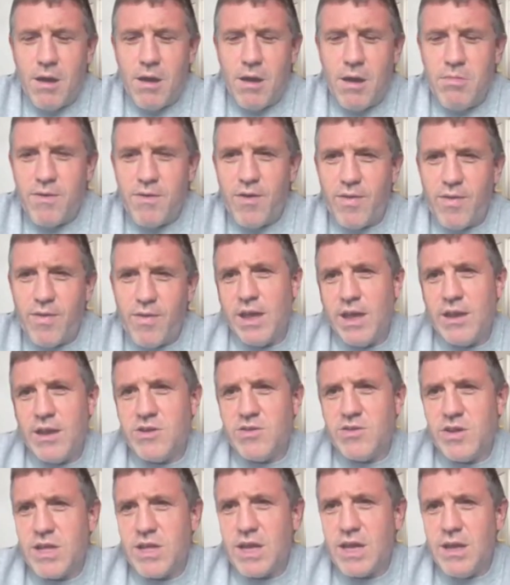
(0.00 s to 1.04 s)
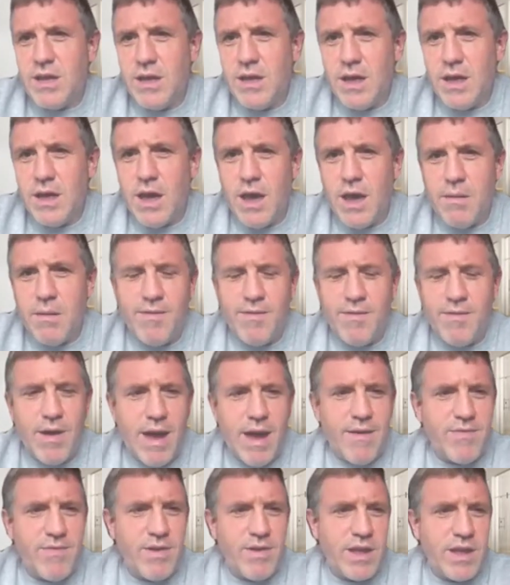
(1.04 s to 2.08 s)
hope you find that interesting. If you
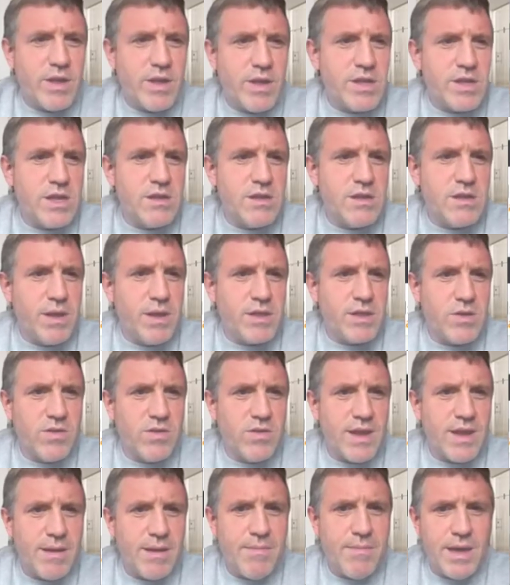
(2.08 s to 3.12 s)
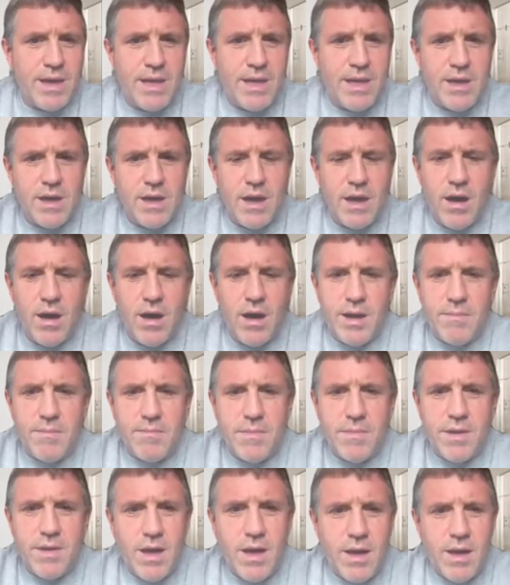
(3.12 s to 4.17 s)
have any questions, please contact me.
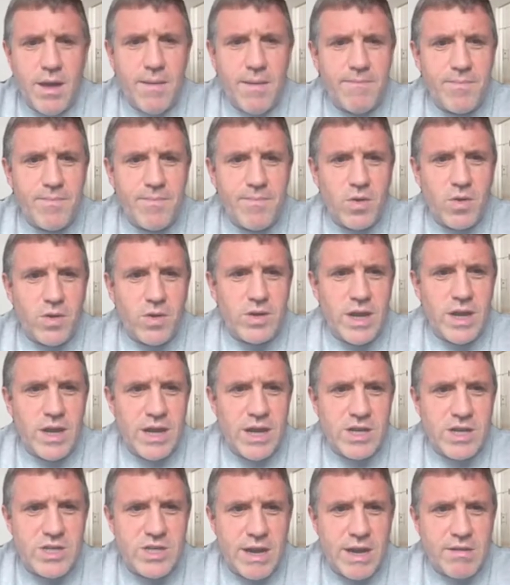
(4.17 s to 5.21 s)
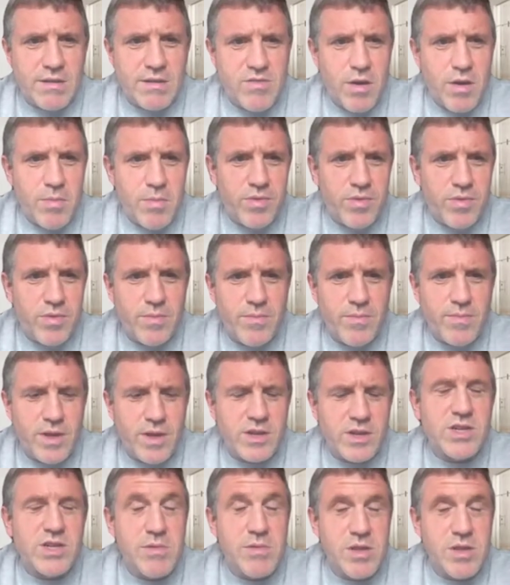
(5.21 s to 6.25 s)
I'm James.Robotham
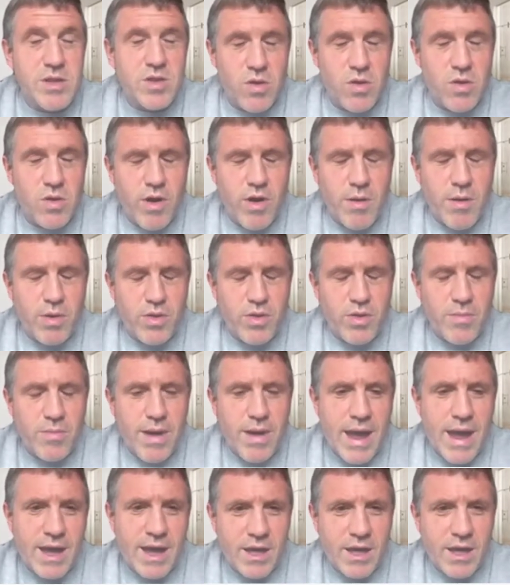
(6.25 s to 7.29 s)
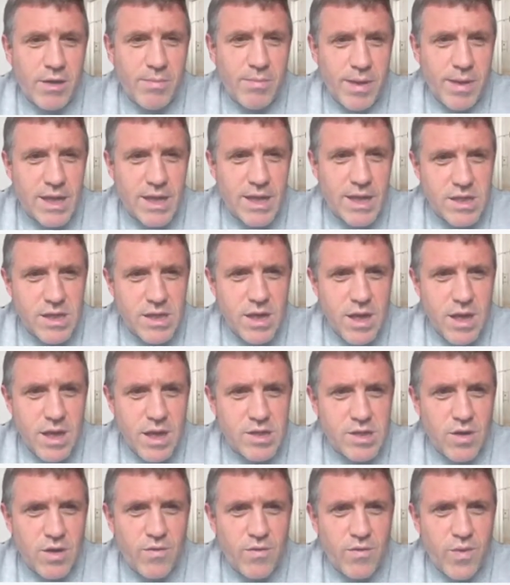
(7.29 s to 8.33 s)
at
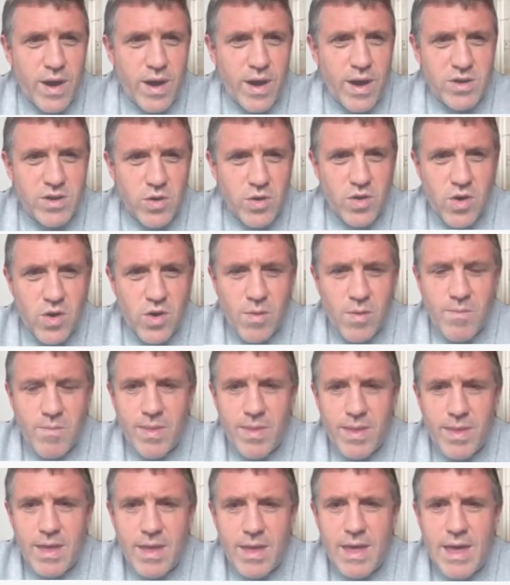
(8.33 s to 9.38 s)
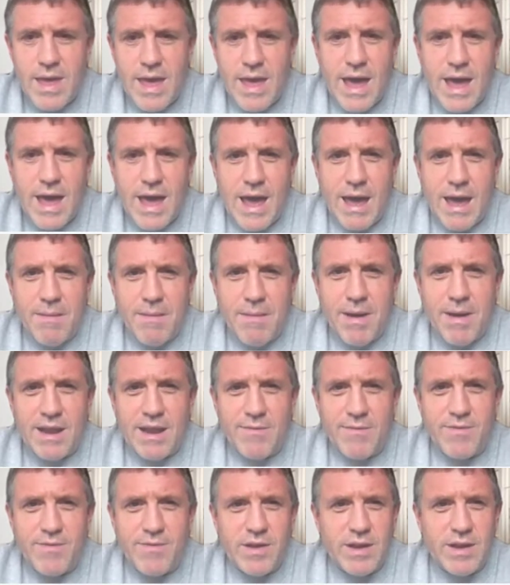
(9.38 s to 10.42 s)
qbssoftware.com.
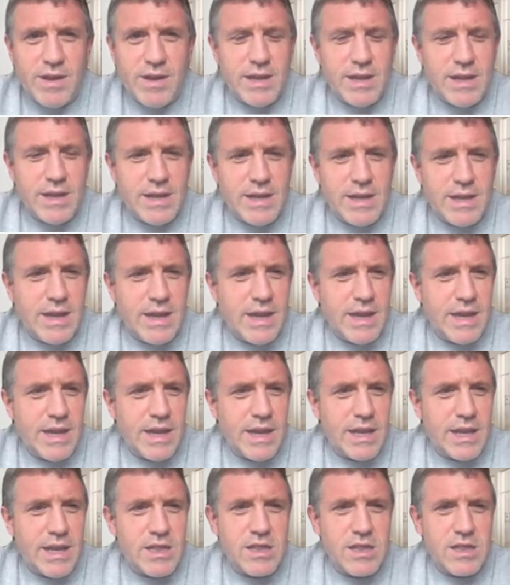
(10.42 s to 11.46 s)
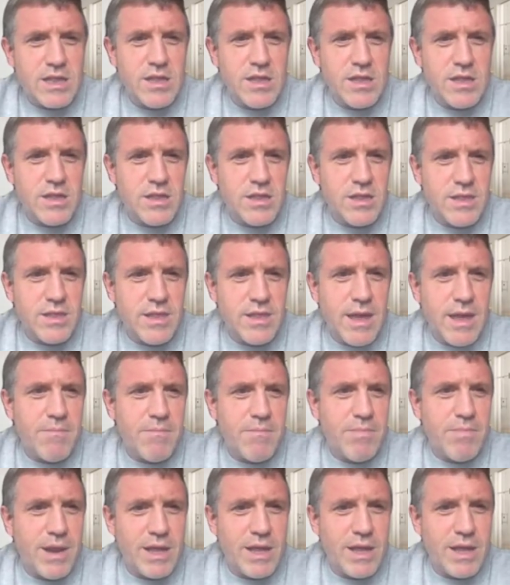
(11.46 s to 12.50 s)
And if you need any assistance,
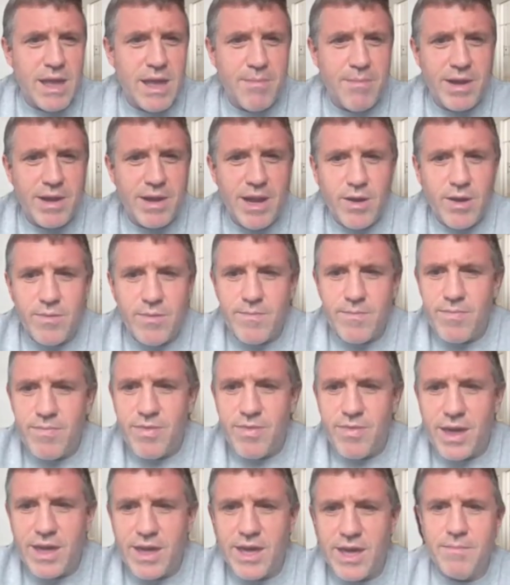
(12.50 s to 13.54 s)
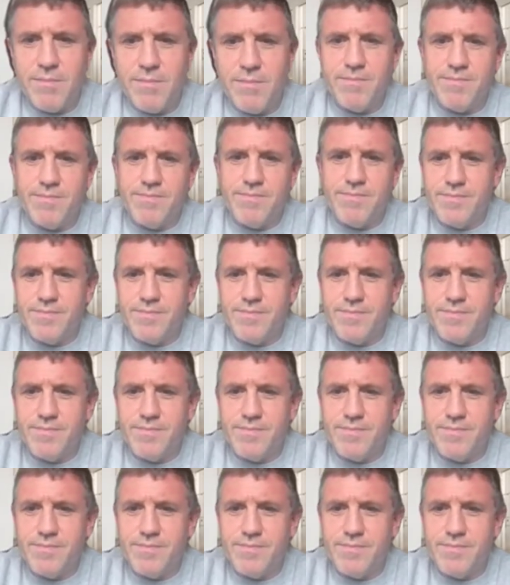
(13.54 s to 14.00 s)
then please let me know. Thank you.